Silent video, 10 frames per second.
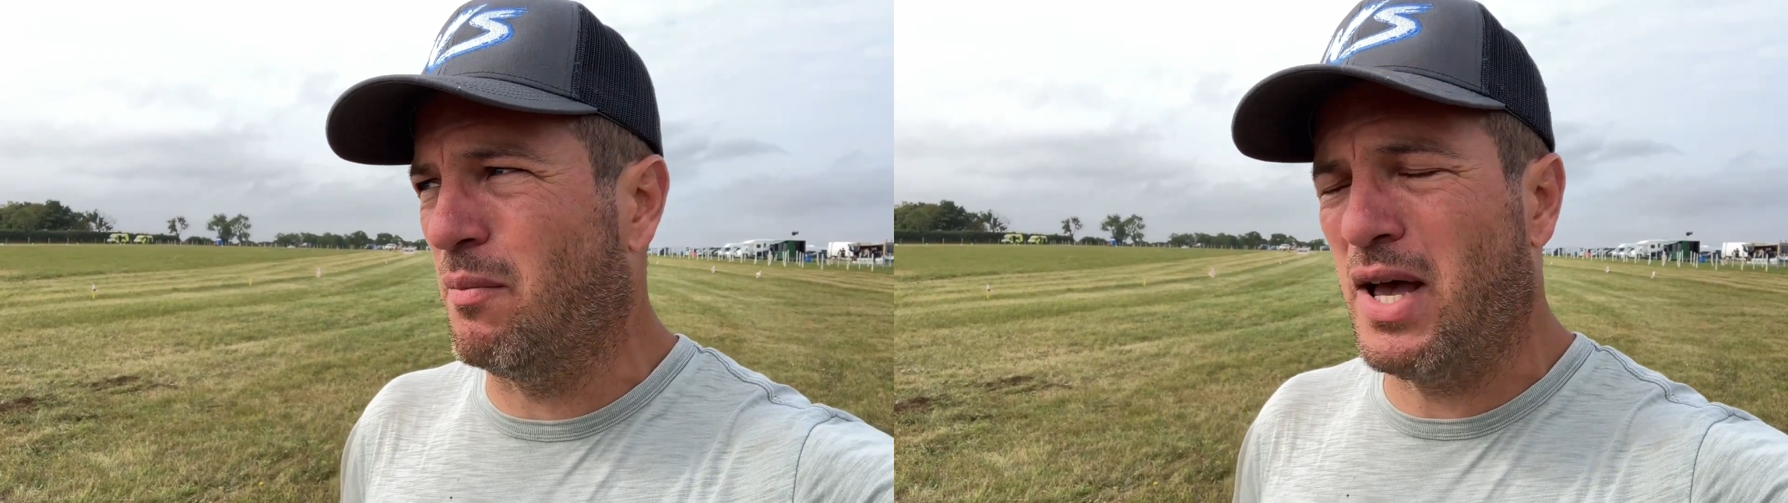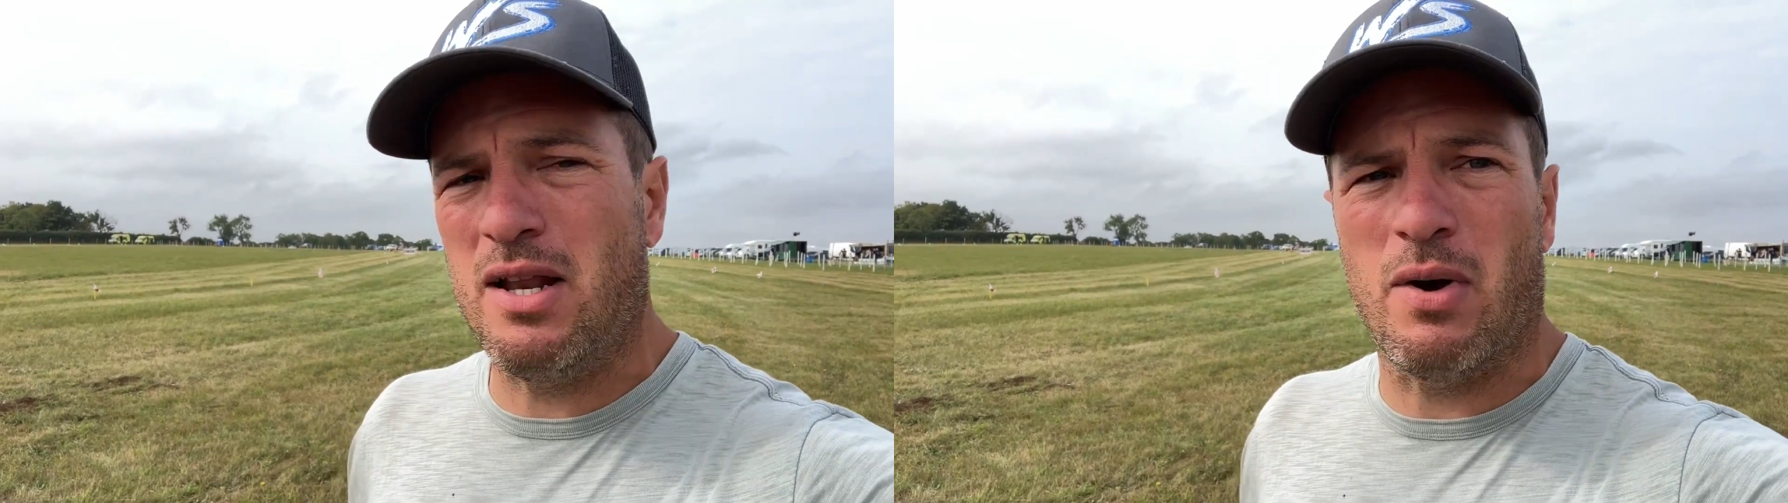
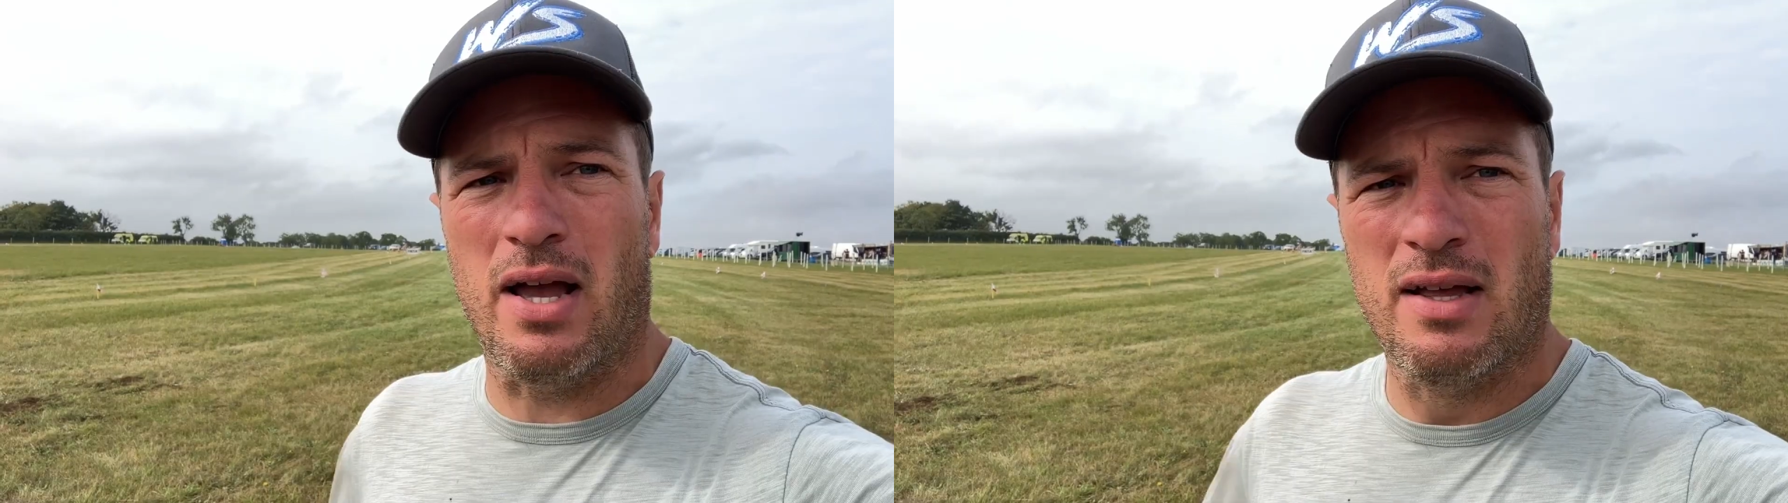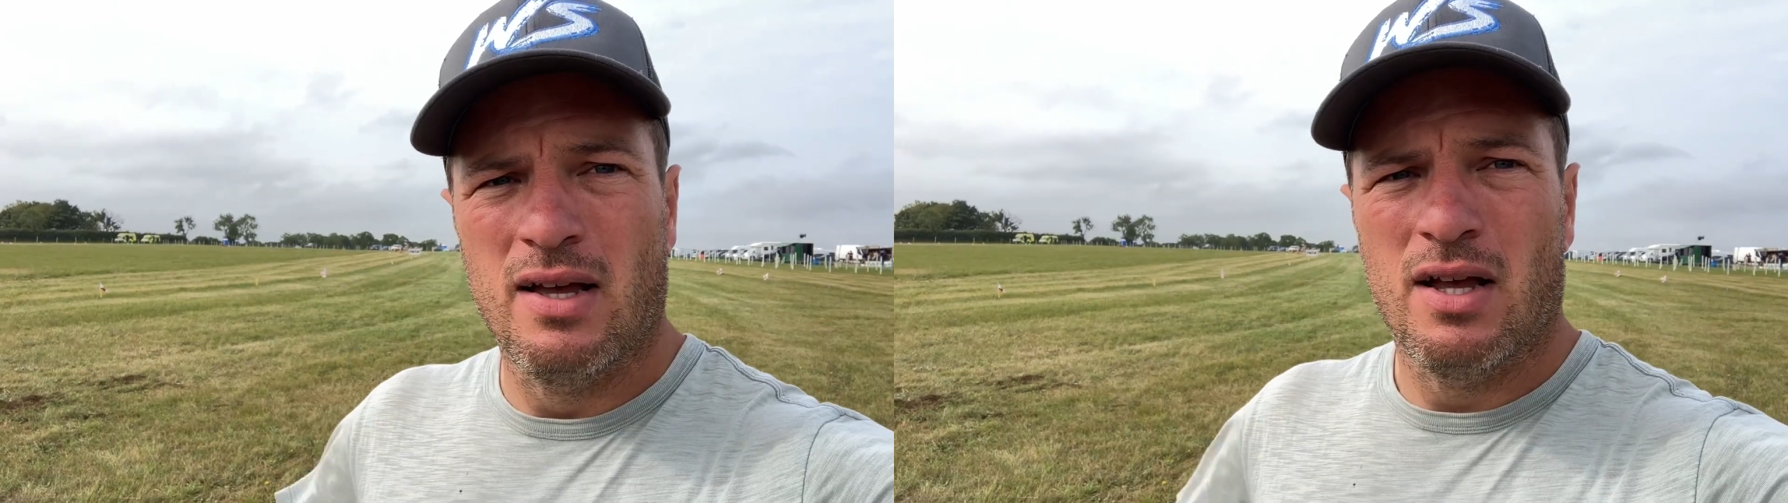But
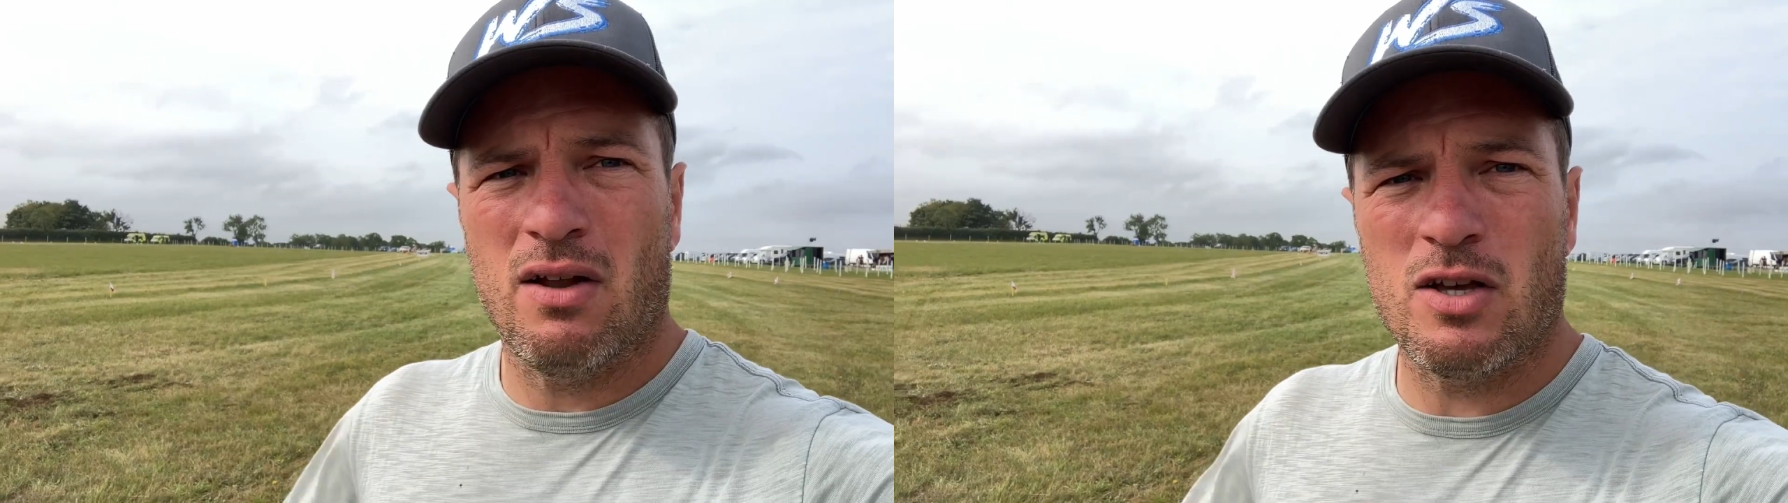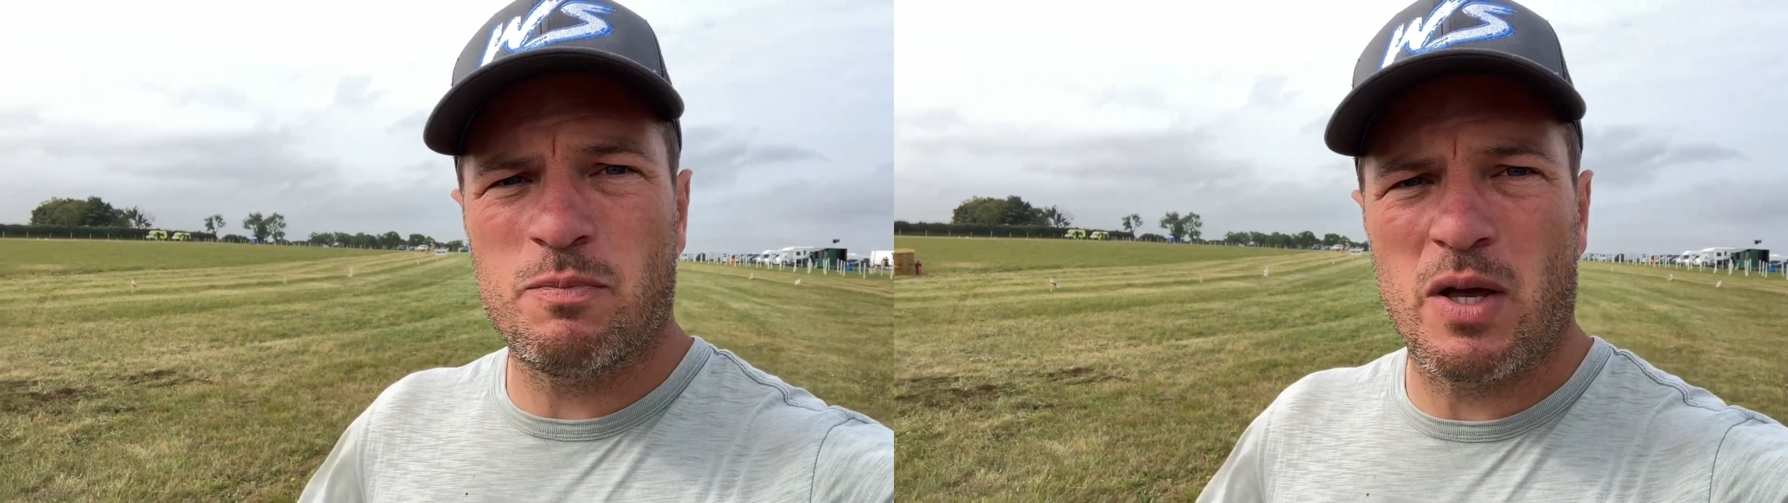anyway,
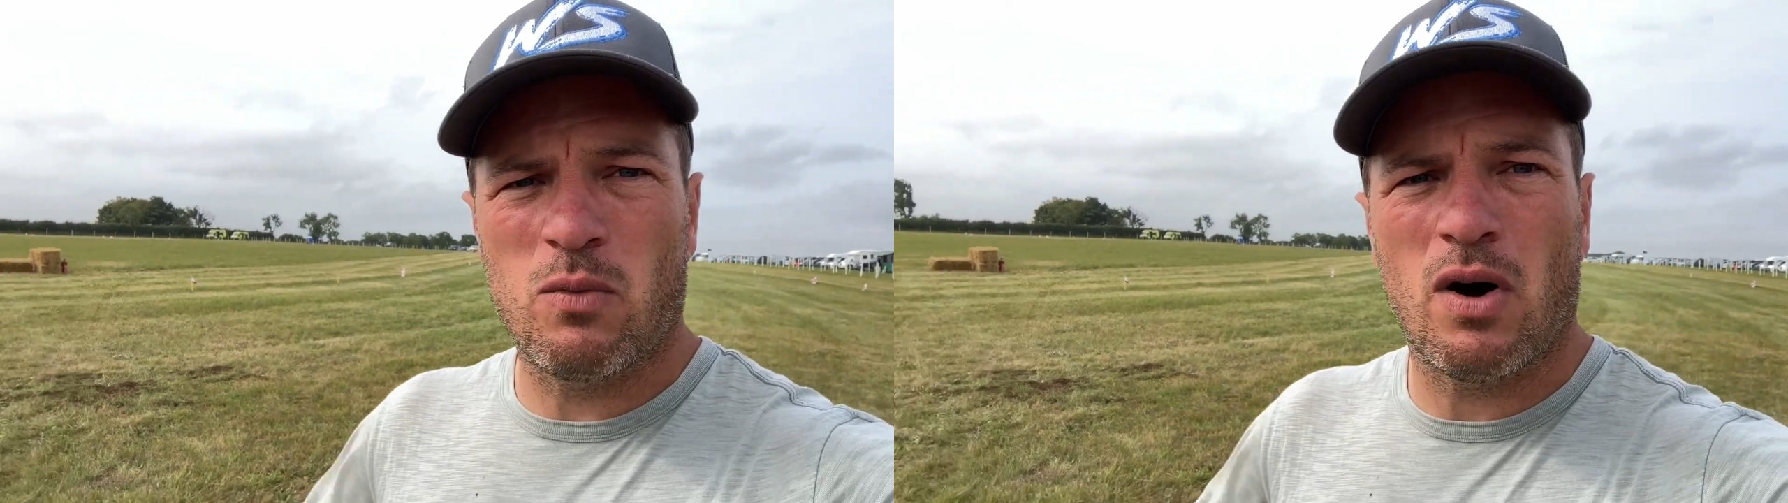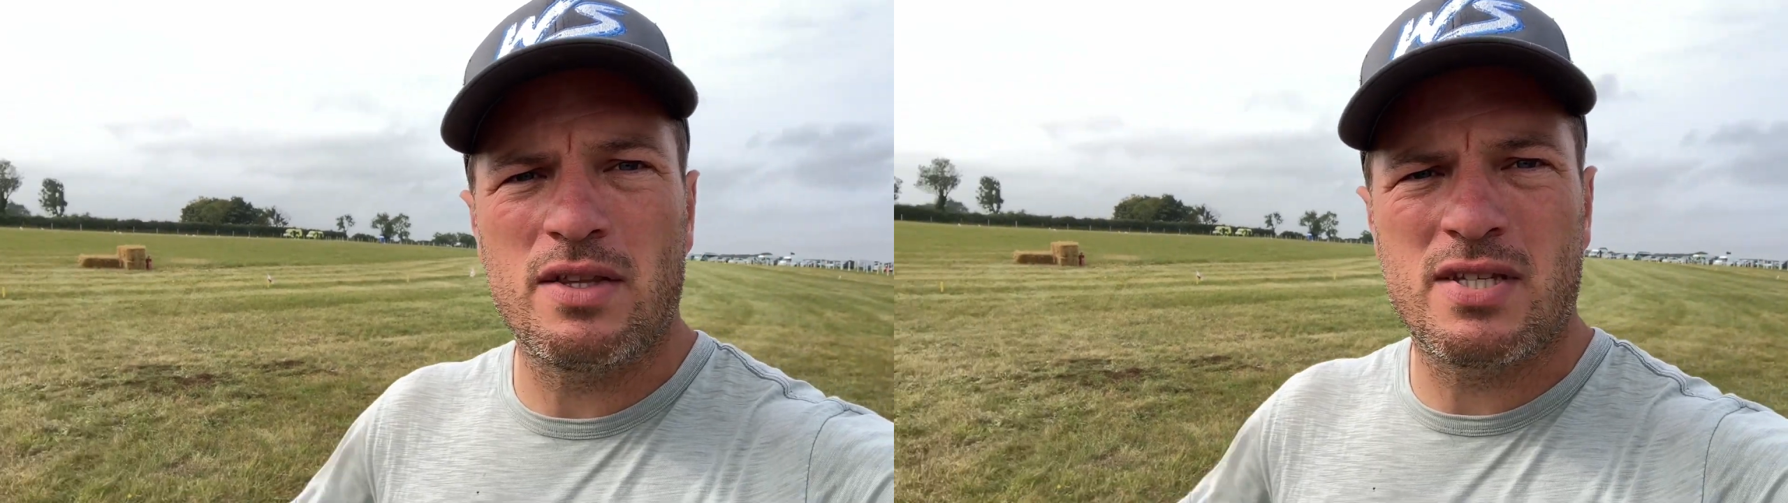nice big
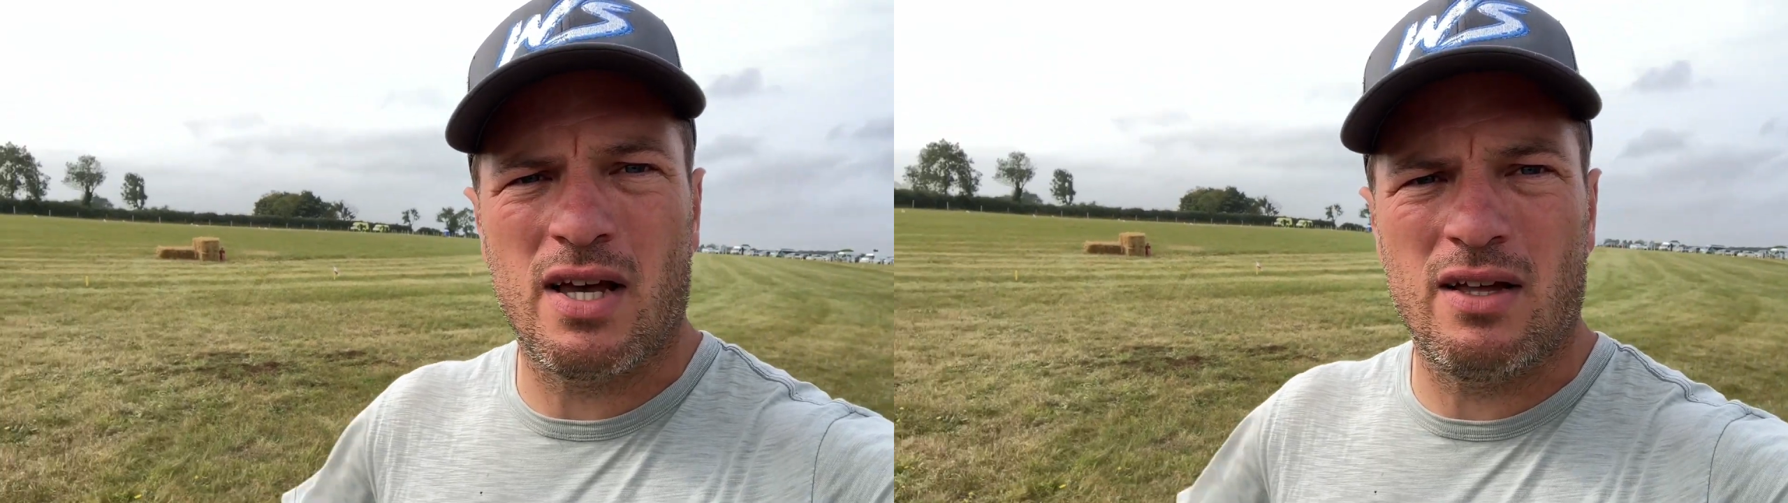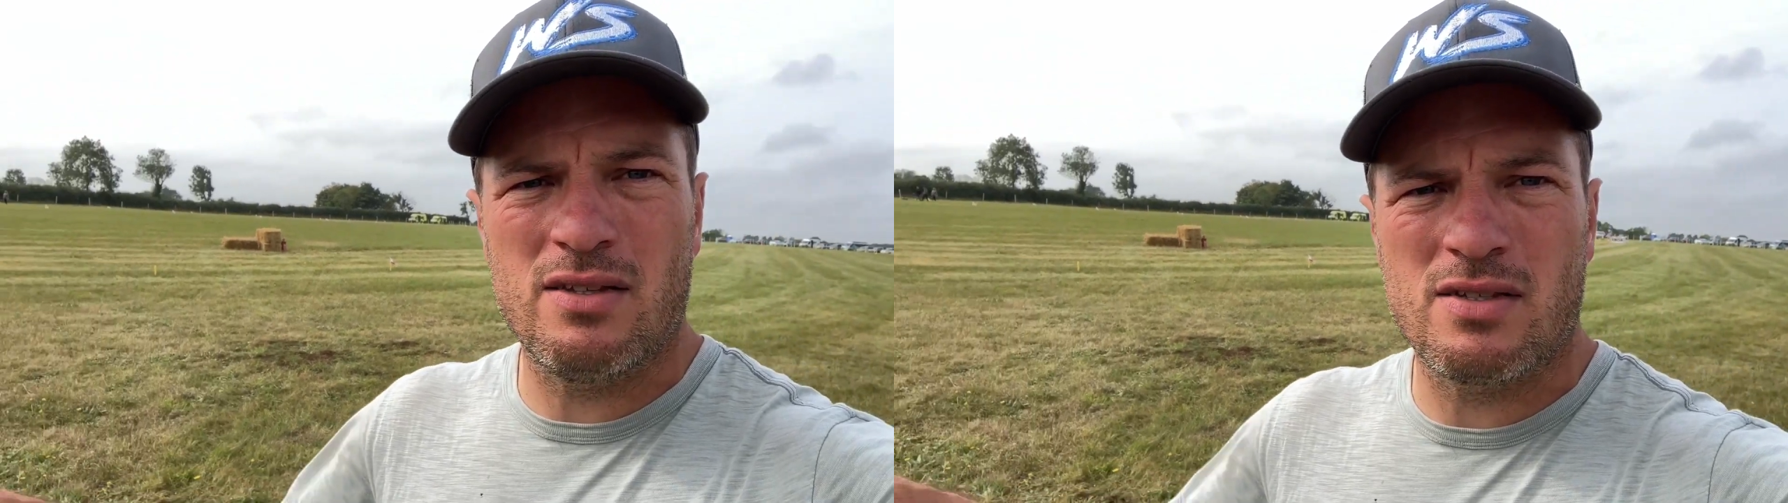wide
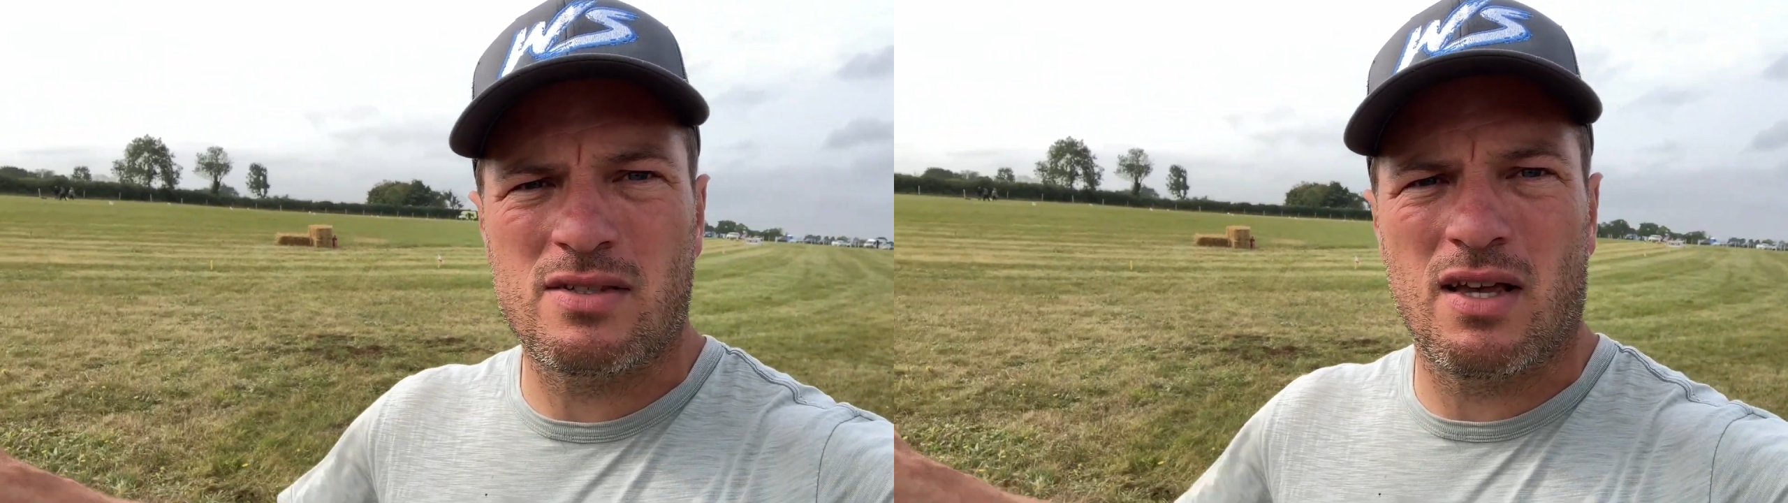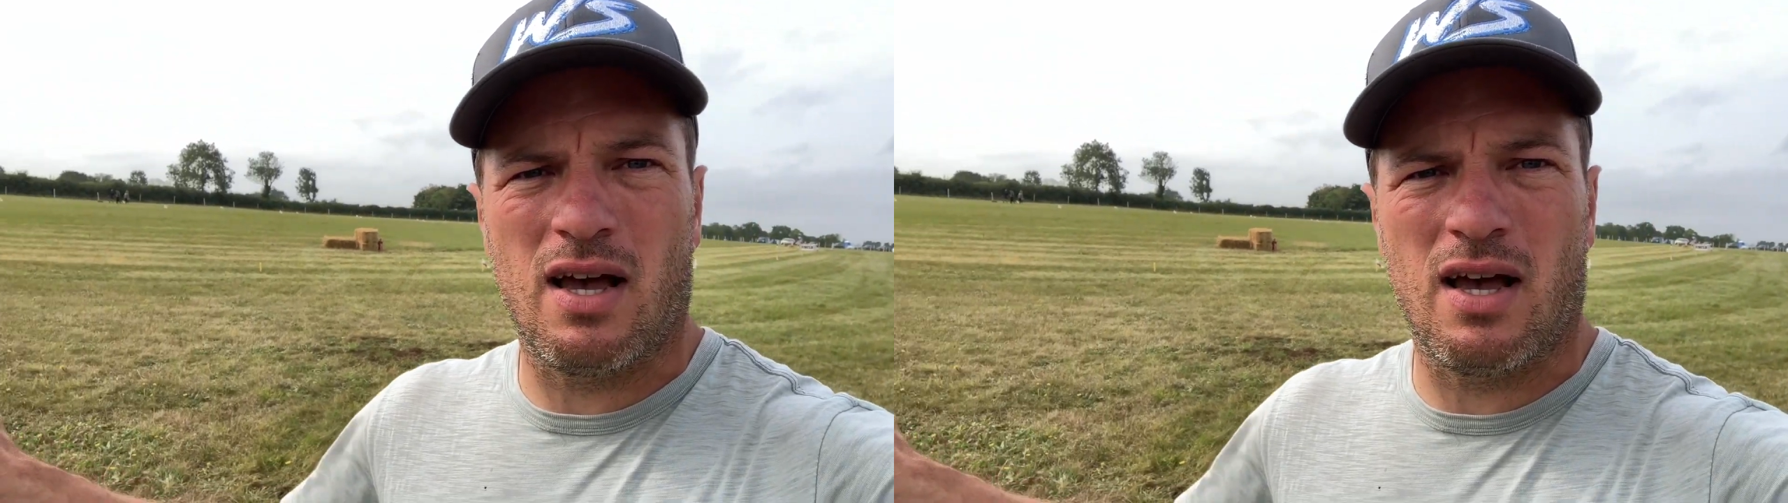turns,